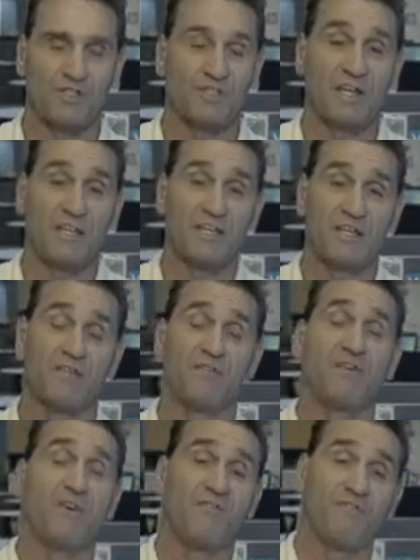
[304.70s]
just as I did in
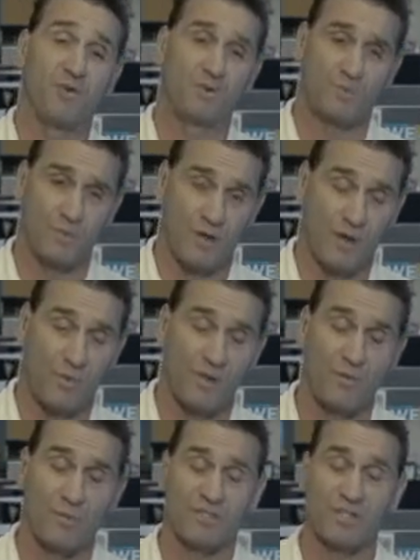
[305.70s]
the very first one I
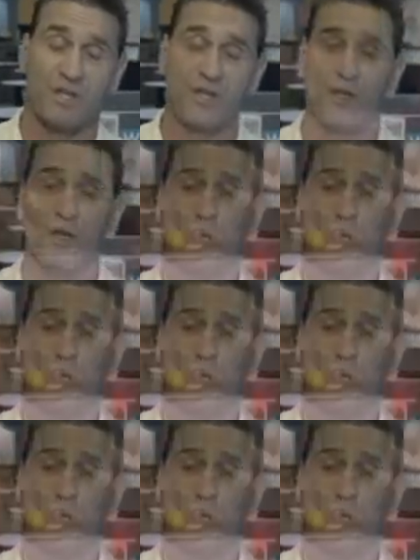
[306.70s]
was in